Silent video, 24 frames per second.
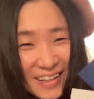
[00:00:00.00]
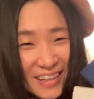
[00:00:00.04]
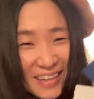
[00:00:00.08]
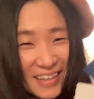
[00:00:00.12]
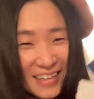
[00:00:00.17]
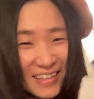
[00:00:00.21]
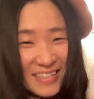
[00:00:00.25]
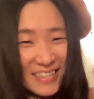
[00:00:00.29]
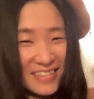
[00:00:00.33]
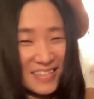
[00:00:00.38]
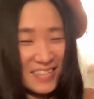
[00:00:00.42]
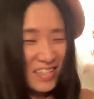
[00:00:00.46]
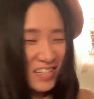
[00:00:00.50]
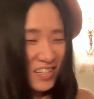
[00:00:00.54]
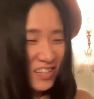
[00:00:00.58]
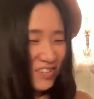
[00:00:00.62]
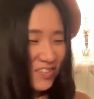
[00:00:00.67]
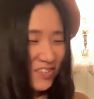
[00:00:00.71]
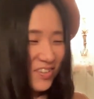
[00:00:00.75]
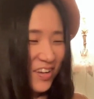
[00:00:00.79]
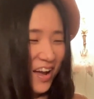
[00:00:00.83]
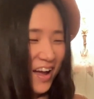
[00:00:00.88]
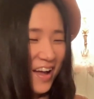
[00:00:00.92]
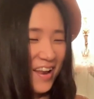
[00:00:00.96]
these
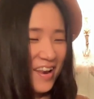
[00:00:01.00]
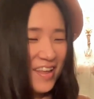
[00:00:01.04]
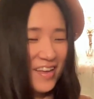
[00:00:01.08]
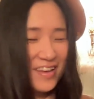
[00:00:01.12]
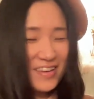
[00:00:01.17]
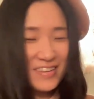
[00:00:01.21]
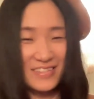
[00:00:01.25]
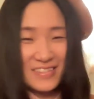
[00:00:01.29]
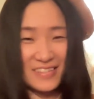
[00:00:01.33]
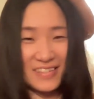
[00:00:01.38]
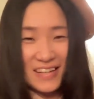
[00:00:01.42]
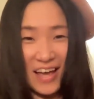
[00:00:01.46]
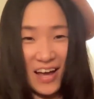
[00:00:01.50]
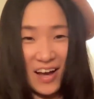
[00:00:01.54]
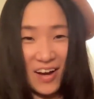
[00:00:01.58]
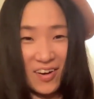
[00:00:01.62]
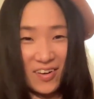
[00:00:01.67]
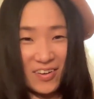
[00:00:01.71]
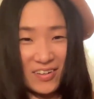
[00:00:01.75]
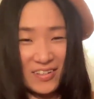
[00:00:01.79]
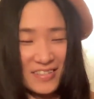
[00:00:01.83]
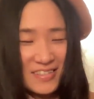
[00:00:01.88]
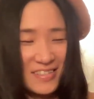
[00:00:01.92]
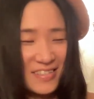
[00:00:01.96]
new colors
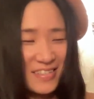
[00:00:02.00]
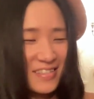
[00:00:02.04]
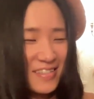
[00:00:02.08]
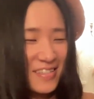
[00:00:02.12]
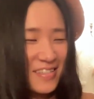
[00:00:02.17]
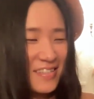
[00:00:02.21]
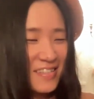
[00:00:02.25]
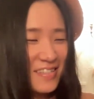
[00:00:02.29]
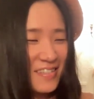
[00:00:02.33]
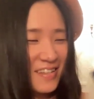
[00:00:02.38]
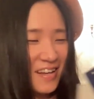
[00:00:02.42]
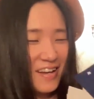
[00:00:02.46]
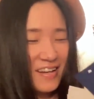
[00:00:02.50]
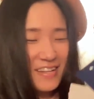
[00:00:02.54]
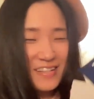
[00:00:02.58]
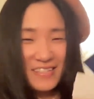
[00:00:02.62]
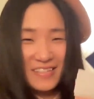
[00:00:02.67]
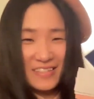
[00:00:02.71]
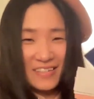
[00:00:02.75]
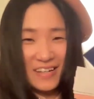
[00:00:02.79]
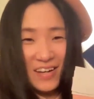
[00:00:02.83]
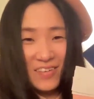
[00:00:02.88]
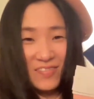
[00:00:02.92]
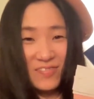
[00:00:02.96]
now. It's
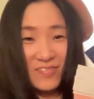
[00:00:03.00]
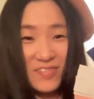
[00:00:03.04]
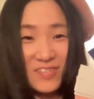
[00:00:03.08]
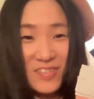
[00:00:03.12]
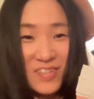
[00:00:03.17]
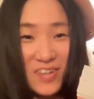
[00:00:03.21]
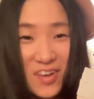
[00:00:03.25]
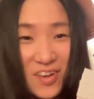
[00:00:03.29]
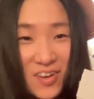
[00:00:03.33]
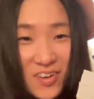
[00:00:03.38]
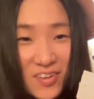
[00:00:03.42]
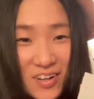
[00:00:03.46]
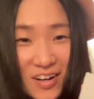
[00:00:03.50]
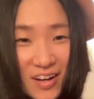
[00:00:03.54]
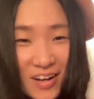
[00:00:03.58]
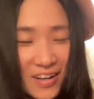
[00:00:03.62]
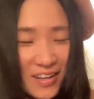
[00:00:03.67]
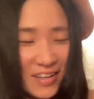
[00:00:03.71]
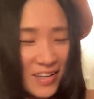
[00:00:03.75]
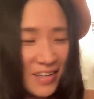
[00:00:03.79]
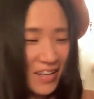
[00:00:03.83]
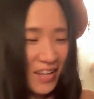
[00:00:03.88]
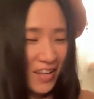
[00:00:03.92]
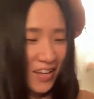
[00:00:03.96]
exciting. I'm so,
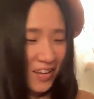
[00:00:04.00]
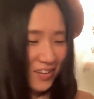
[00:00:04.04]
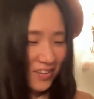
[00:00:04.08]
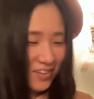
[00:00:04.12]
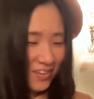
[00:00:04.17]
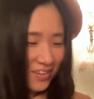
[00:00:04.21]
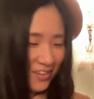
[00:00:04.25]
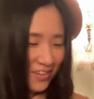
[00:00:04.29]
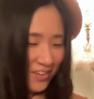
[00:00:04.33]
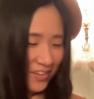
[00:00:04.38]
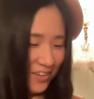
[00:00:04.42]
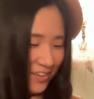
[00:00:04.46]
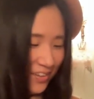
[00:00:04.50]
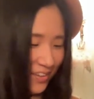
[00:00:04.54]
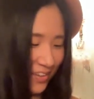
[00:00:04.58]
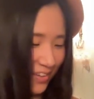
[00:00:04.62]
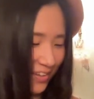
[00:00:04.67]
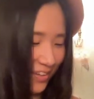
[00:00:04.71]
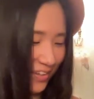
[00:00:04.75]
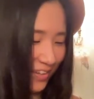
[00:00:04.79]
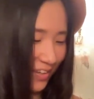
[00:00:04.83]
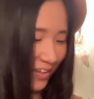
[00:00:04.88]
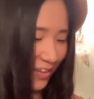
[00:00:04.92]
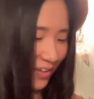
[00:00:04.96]
like, you
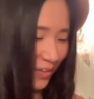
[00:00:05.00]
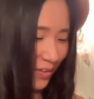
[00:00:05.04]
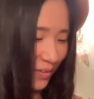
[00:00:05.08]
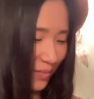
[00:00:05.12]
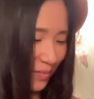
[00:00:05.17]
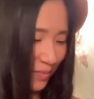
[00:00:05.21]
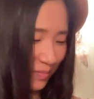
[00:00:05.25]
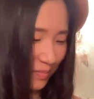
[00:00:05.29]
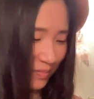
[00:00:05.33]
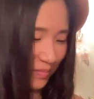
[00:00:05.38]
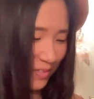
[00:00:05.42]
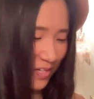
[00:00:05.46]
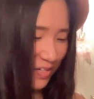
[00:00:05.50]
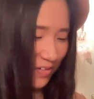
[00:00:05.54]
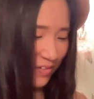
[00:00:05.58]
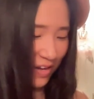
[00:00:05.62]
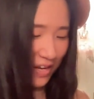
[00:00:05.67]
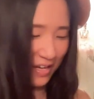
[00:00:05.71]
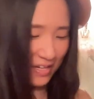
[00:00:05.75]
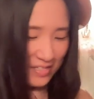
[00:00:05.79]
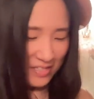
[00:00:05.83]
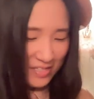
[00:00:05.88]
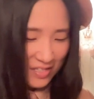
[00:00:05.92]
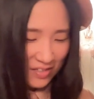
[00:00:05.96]
know,
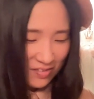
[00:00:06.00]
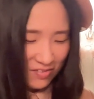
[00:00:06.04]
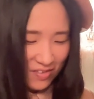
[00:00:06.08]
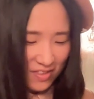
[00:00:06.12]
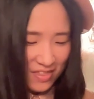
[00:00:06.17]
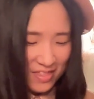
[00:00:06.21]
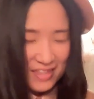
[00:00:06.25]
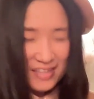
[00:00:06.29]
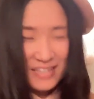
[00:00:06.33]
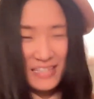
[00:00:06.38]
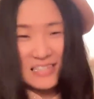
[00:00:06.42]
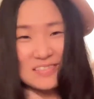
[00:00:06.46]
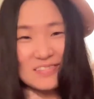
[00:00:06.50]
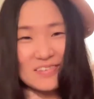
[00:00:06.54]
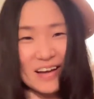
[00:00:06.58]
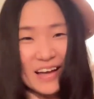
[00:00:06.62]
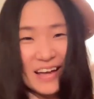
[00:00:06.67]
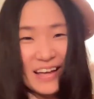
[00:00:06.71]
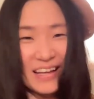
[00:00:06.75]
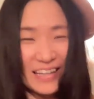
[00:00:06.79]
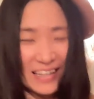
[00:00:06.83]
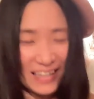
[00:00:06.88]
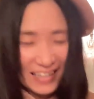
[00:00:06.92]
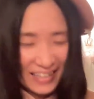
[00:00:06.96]
creative in this
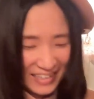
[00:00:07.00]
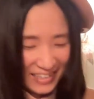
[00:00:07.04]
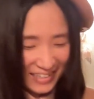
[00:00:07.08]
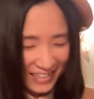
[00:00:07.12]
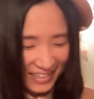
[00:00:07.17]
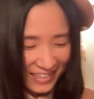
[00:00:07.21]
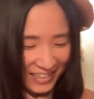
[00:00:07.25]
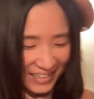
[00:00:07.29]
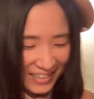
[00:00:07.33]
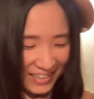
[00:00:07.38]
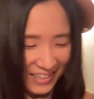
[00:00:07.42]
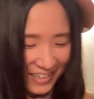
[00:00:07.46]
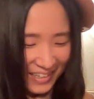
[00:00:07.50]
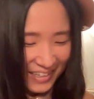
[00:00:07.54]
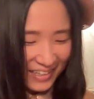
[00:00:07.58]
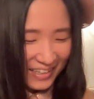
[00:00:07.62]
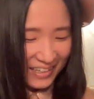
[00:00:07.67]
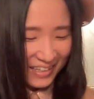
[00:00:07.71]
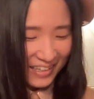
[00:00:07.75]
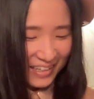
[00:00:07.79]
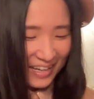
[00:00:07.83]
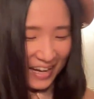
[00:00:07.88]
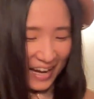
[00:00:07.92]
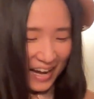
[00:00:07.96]
way.
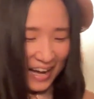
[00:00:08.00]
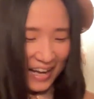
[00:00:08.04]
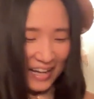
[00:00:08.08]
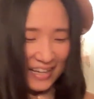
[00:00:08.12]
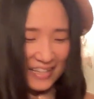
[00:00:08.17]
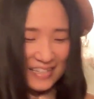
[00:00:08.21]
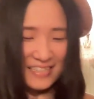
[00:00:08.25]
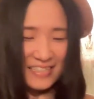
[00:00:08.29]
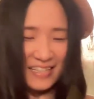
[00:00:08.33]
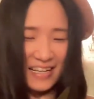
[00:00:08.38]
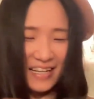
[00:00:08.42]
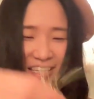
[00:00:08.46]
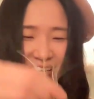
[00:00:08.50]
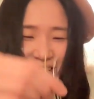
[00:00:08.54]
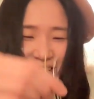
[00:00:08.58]
And I